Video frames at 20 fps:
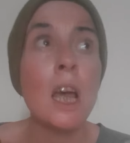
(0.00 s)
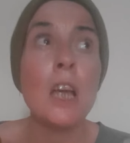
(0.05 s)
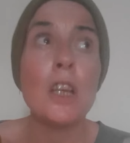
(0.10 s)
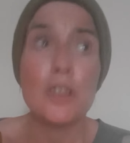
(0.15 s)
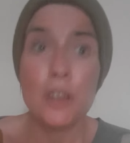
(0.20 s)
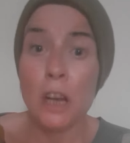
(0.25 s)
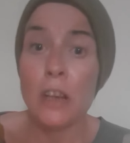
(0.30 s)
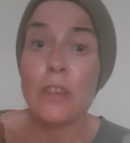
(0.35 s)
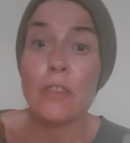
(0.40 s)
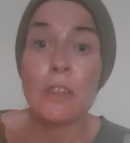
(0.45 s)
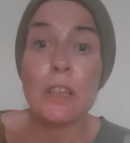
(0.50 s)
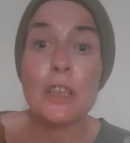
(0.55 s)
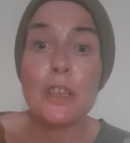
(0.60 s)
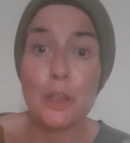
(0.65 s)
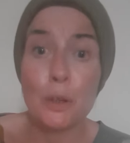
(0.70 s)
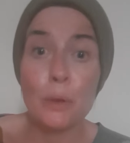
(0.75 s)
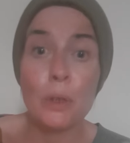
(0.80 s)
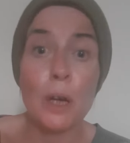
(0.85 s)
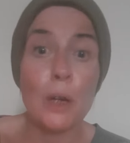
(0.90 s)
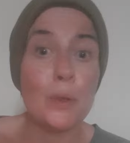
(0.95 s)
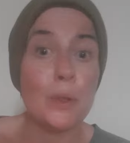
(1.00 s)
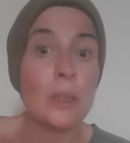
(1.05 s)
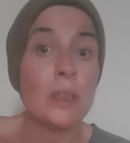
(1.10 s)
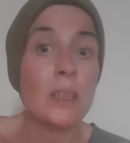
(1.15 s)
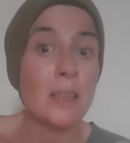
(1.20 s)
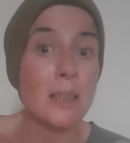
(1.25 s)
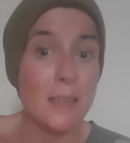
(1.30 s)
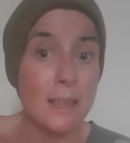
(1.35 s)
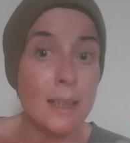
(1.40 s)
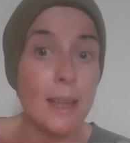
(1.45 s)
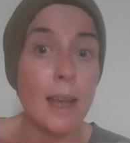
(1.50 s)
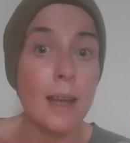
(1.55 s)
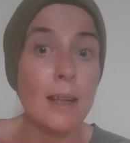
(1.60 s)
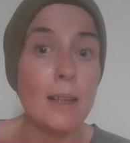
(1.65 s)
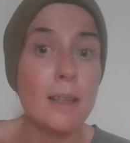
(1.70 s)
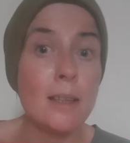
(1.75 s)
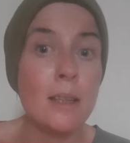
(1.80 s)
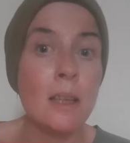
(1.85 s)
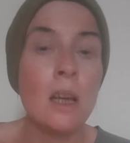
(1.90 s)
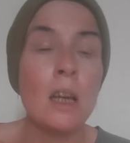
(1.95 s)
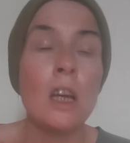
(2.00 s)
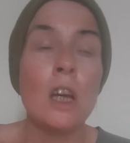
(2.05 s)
January 2006.